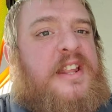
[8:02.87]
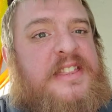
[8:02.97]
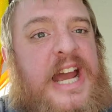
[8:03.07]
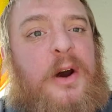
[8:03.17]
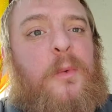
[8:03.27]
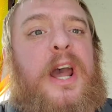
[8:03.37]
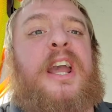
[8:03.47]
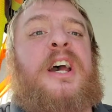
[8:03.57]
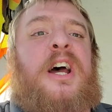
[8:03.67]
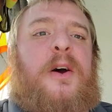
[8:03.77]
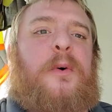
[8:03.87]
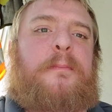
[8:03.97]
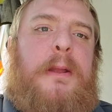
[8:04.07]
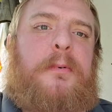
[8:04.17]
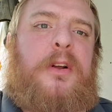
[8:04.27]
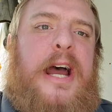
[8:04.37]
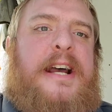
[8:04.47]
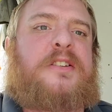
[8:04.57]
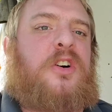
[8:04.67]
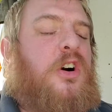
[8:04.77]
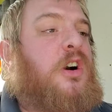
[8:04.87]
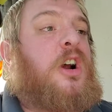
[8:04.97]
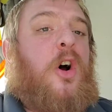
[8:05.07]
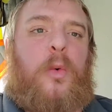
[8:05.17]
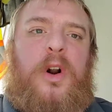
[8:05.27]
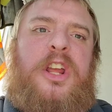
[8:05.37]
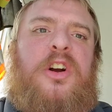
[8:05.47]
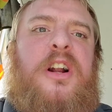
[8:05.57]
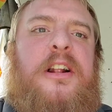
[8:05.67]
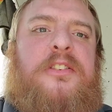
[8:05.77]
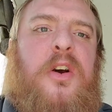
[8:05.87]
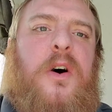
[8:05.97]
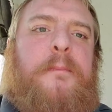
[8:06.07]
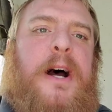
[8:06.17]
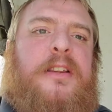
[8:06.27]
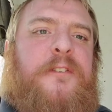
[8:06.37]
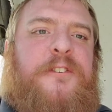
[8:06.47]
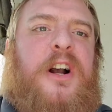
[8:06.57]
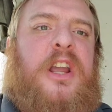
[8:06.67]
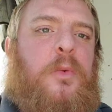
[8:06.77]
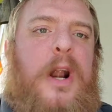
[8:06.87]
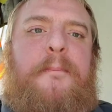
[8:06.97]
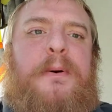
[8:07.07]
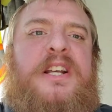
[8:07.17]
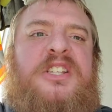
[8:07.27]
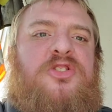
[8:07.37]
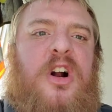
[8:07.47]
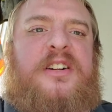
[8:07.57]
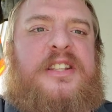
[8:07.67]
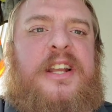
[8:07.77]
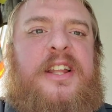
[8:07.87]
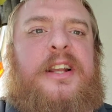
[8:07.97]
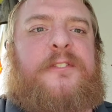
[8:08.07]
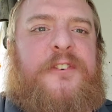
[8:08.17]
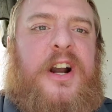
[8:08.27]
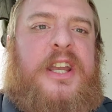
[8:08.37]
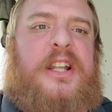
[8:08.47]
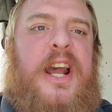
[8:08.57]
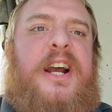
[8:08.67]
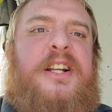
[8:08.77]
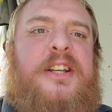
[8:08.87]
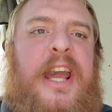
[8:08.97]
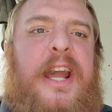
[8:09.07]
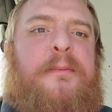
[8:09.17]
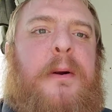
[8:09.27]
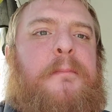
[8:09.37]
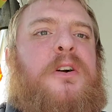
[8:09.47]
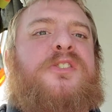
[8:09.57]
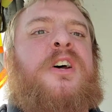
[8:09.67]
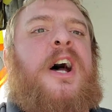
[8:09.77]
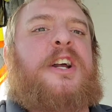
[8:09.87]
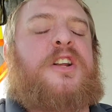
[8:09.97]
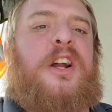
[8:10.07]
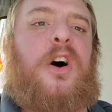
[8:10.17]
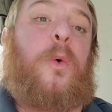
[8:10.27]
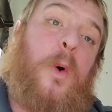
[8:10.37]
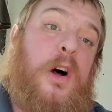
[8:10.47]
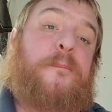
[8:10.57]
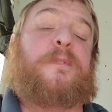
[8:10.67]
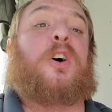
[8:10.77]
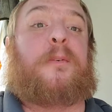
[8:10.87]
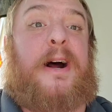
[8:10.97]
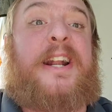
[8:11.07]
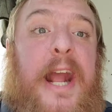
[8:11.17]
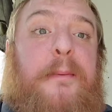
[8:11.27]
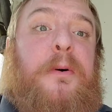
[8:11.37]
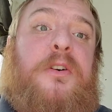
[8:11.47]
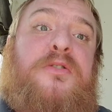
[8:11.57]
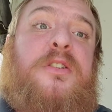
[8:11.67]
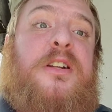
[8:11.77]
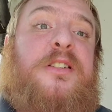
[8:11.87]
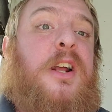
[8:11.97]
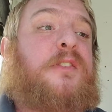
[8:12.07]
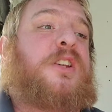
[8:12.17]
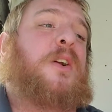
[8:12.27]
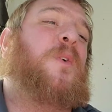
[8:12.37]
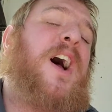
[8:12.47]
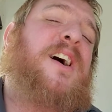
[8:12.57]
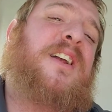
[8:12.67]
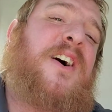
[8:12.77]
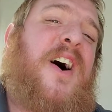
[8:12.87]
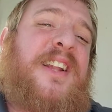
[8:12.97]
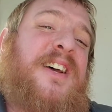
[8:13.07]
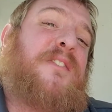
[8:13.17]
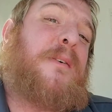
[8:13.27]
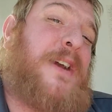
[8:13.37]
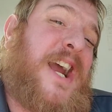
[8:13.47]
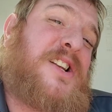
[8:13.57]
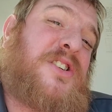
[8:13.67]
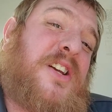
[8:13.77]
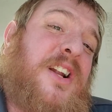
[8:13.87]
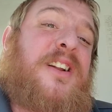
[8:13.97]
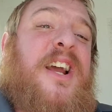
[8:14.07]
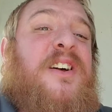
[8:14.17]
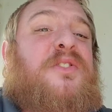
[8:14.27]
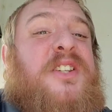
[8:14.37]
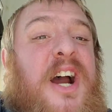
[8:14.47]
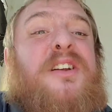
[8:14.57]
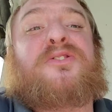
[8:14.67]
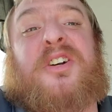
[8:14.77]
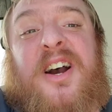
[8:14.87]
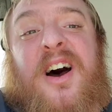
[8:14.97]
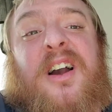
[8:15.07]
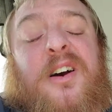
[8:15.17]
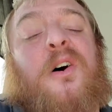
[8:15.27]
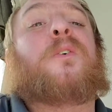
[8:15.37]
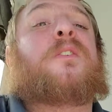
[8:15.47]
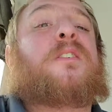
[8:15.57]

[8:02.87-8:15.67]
That way, when people ask her, what are you going to do about the fucking rapist, drug dealing fucking gang members? She can go, well, those are my neighbors. Instead of saying, well, you know, I live in a mansion on the outside of Chicago.